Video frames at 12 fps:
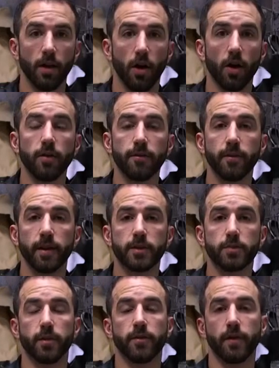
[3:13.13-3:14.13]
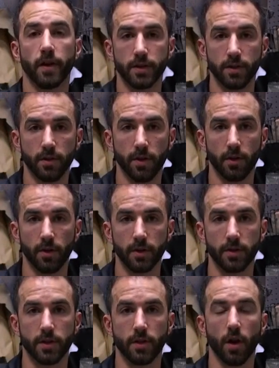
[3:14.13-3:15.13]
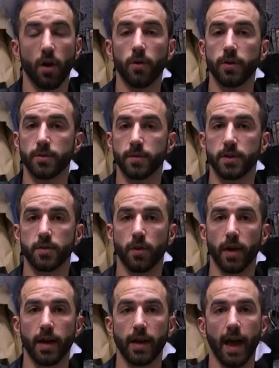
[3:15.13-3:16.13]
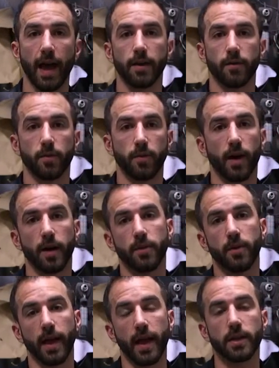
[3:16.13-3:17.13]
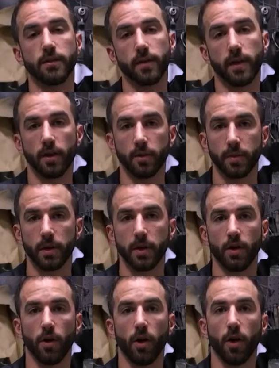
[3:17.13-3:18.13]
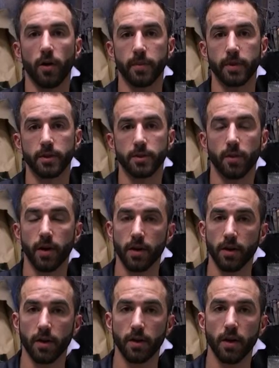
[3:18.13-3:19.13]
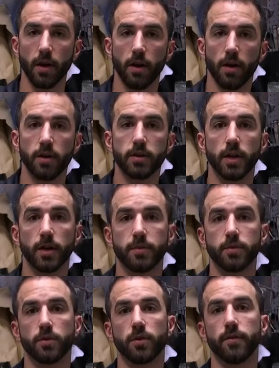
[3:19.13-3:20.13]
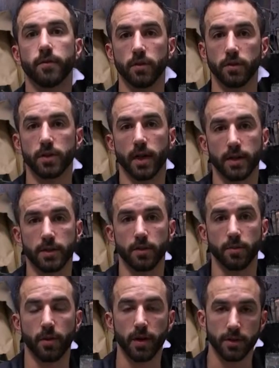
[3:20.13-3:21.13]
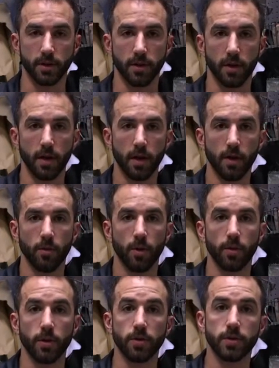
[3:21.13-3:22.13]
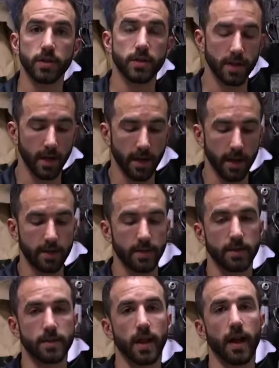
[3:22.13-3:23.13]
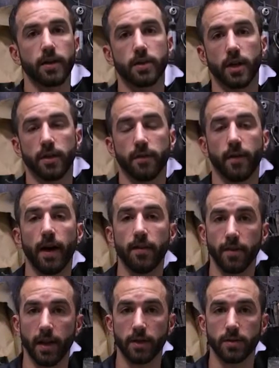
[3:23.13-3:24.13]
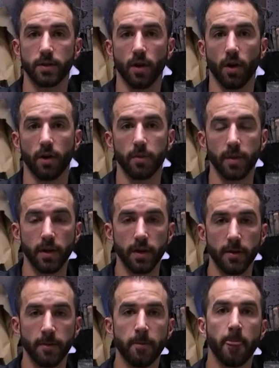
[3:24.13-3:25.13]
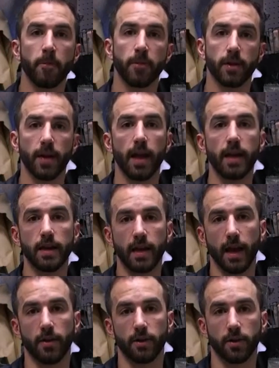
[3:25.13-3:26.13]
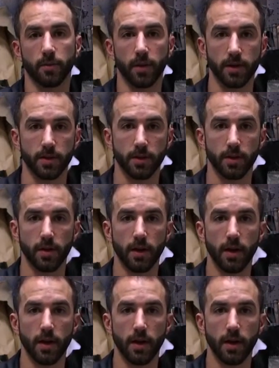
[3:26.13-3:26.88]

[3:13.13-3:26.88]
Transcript: Autoflex professional coatings should always be sprayed out of a proper HVLP or RP spray gun hooked up to a full-size compressor. What we're using today is a Sodajet 5000 RP with an 80-gallon compressor.